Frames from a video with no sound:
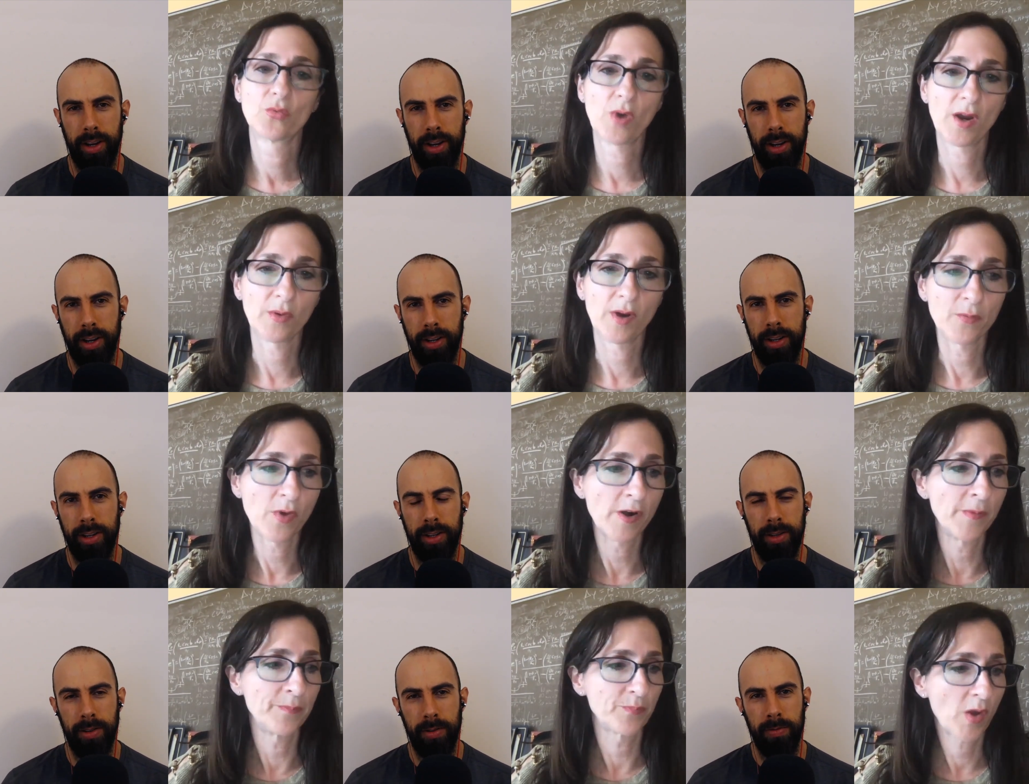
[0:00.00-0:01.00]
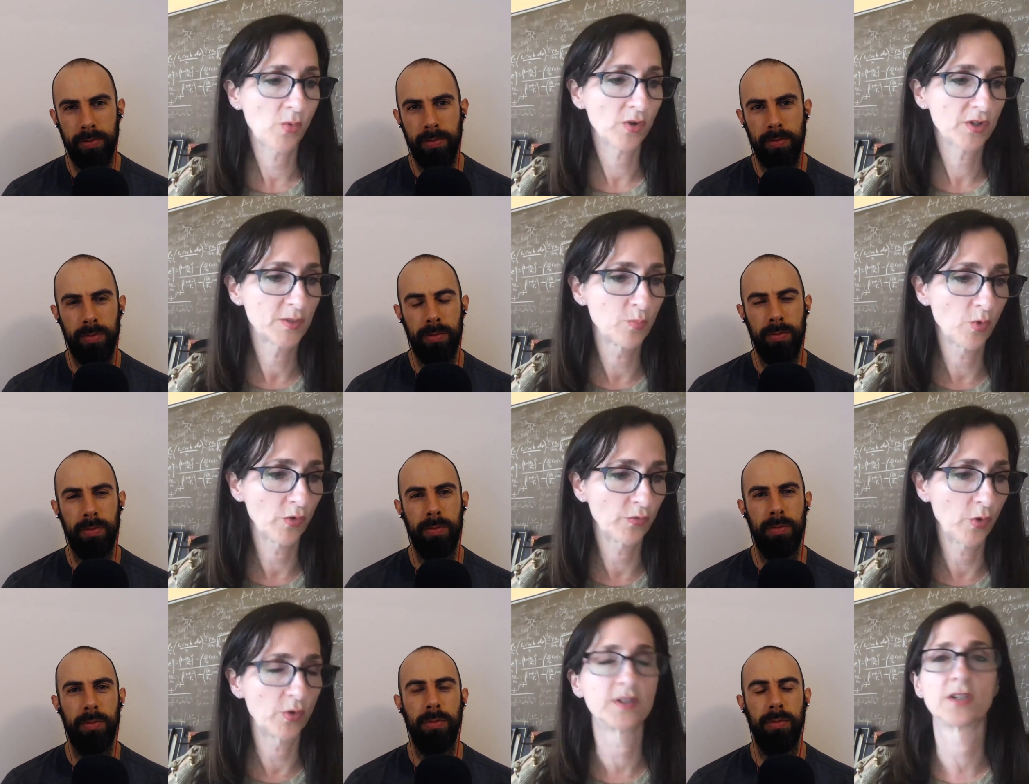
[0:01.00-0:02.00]
Speaker 1: Right, right. Well, my work is more
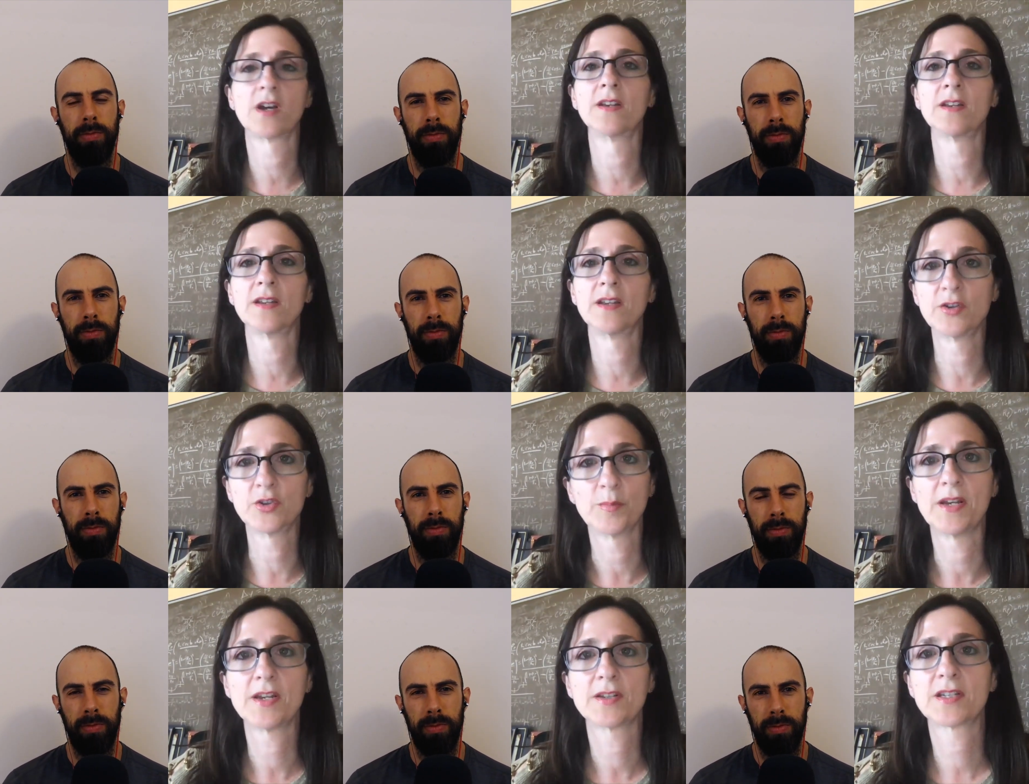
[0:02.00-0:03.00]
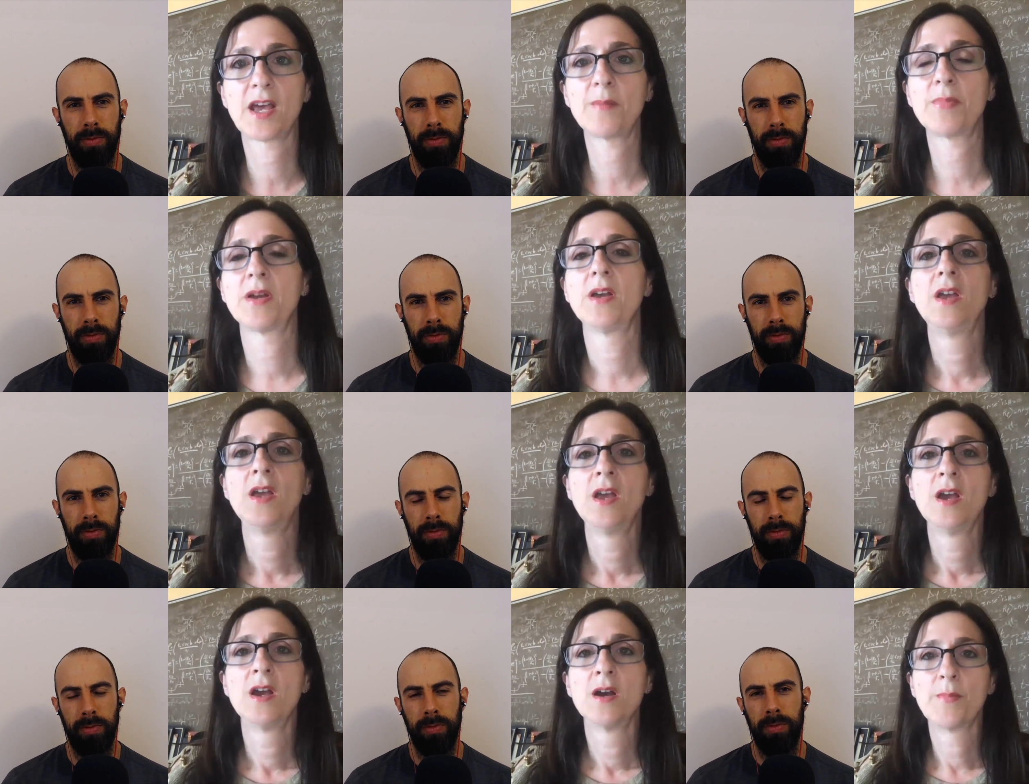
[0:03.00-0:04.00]
focused on an intermediate step,
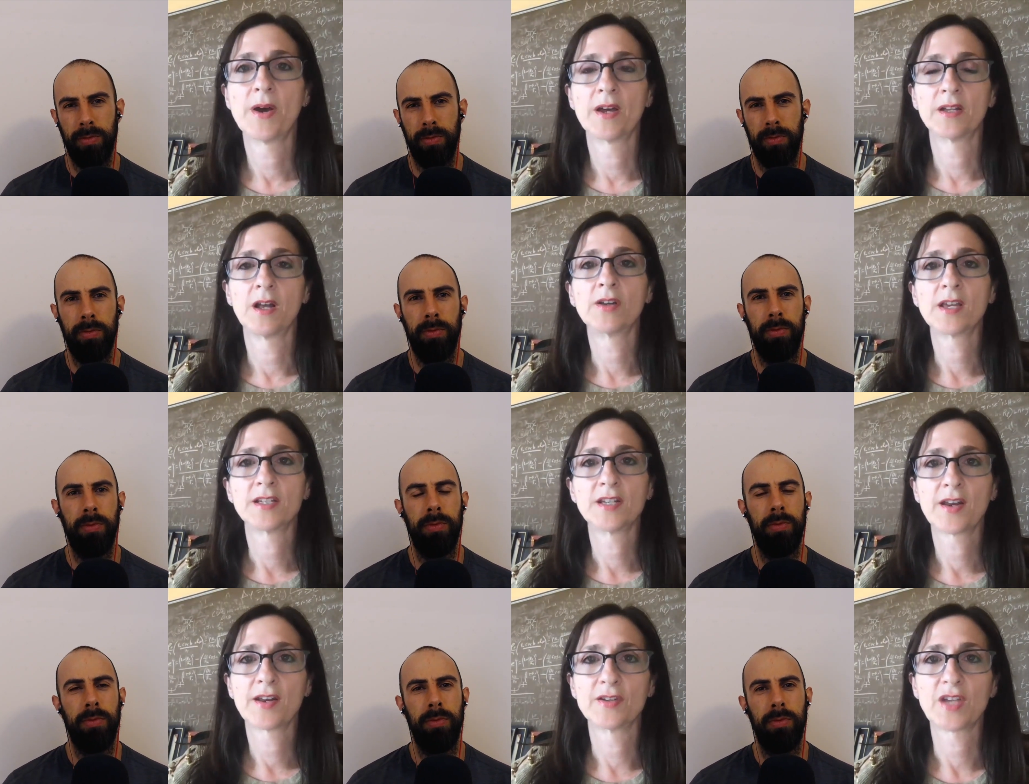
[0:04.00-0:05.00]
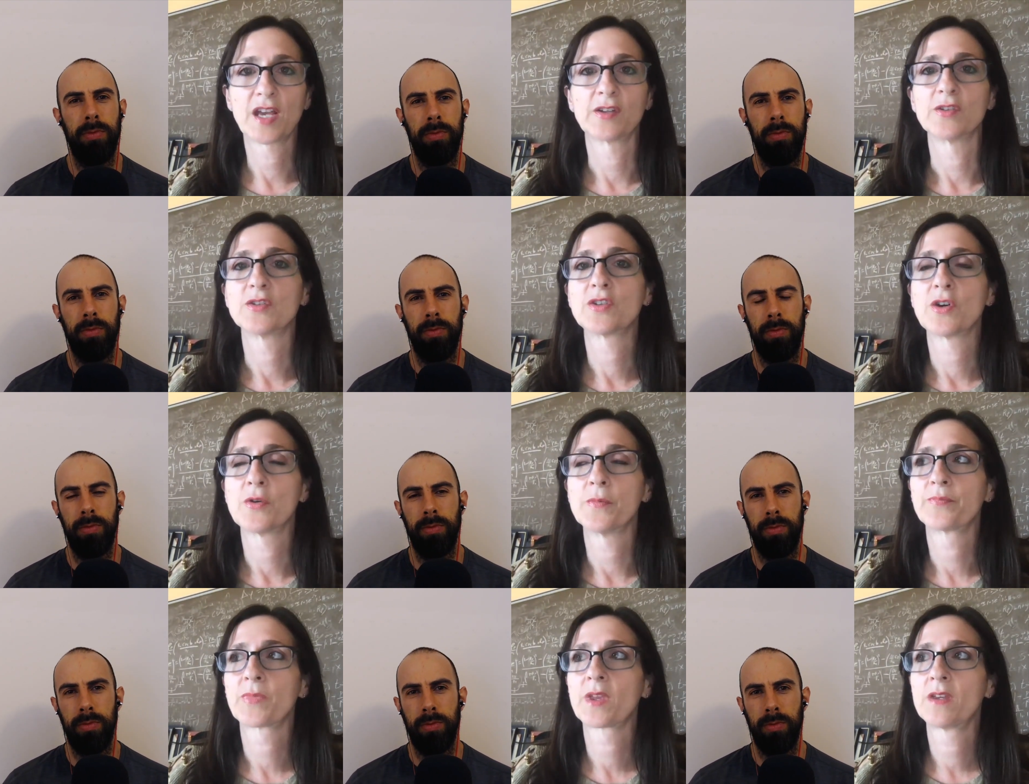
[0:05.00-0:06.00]
but I'll get to that in a second.
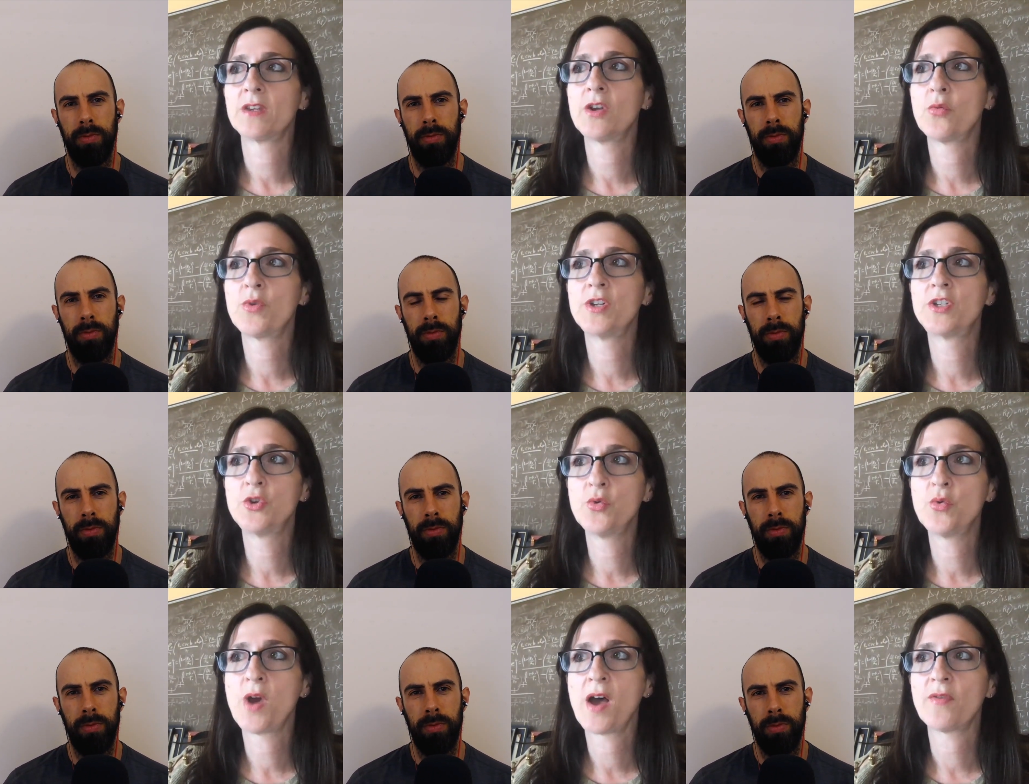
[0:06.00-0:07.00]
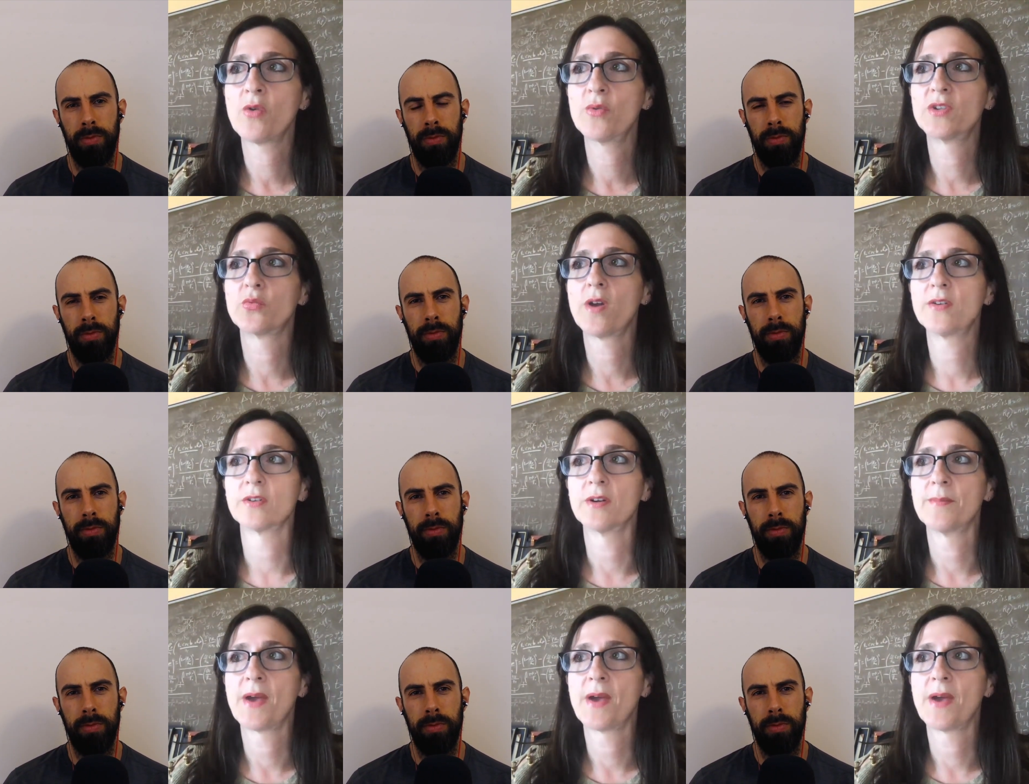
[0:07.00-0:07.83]
So, you know, we do have always wondered